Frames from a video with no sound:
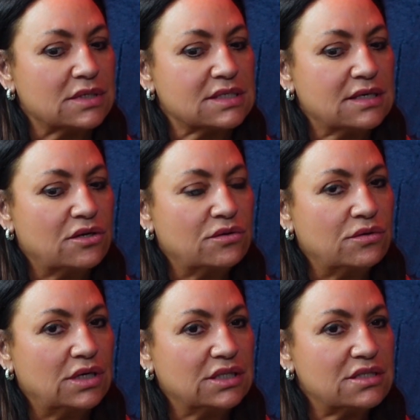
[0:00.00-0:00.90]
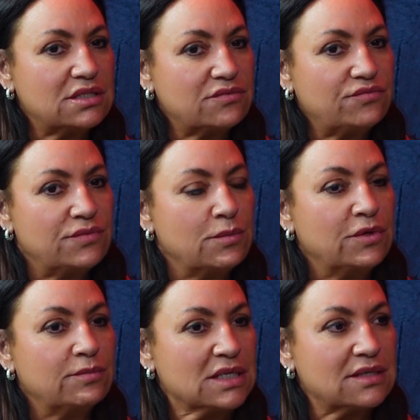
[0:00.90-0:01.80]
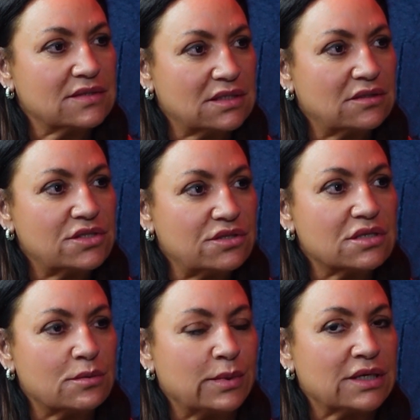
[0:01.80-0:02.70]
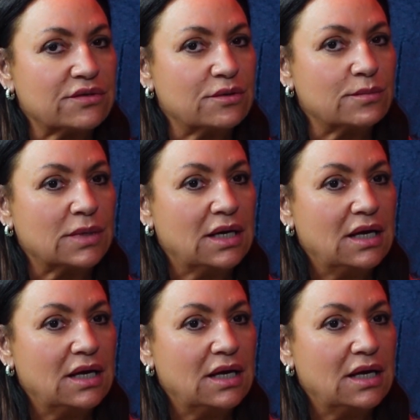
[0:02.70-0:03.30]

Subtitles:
So I just removed myself and said, I'm just going to the bathroom.